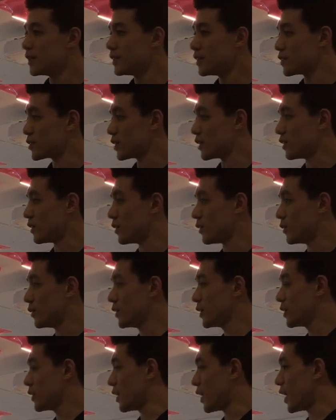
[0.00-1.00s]
So
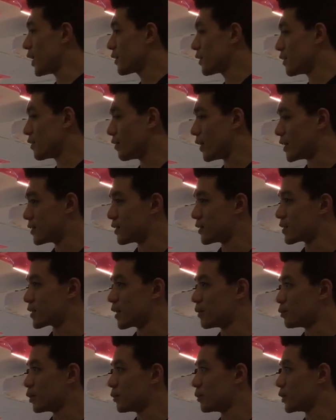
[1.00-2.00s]
other devices
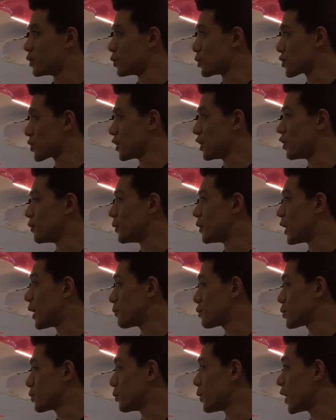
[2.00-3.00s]
can probably do slow-mo
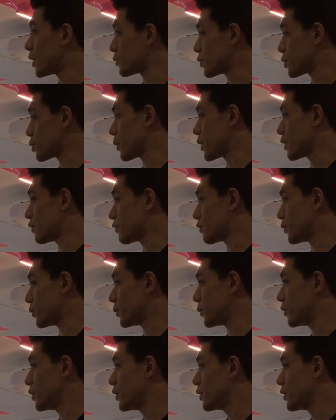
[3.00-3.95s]
up to 124